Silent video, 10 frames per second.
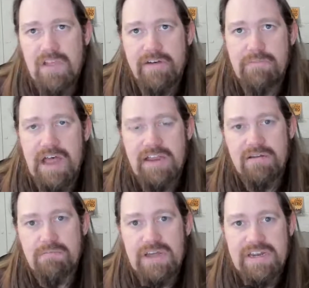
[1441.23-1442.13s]
of mine,
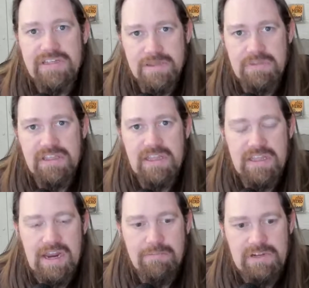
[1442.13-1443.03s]
but it is something
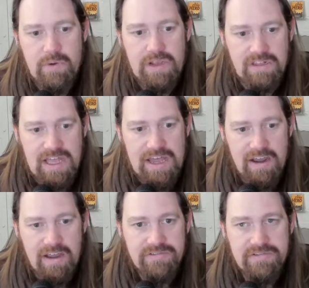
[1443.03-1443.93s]
that I've been doing a lot
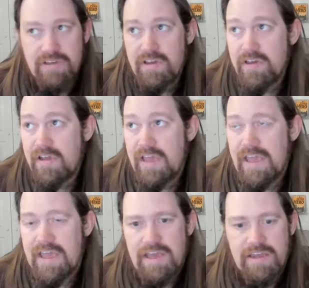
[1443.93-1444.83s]
of,
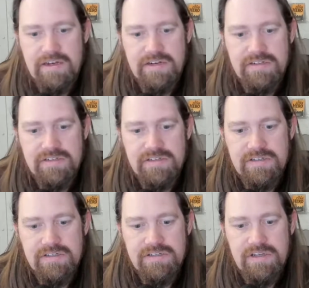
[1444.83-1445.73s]
and
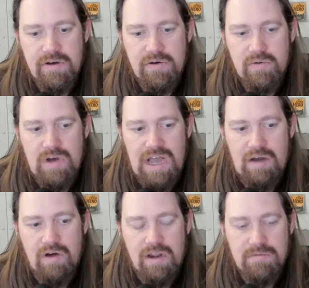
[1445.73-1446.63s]
so I
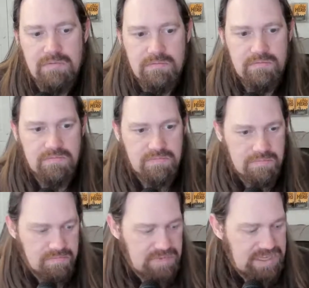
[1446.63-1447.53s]
want to
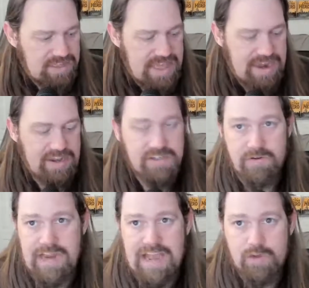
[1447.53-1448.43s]
get that
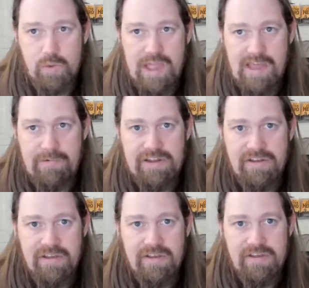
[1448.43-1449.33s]
into an actual habit.
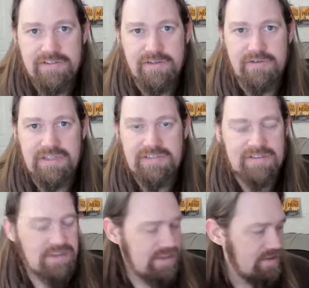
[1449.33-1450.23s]
So it's
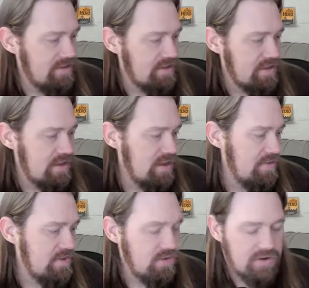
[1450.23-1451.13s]

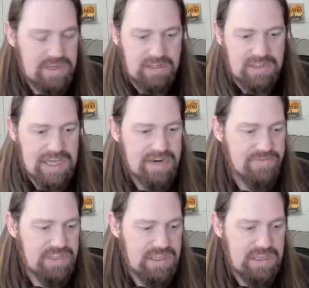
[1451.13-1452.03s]
if you look at a lot
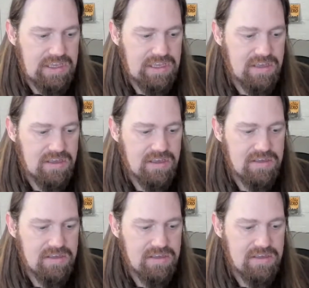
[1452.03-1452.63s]
of the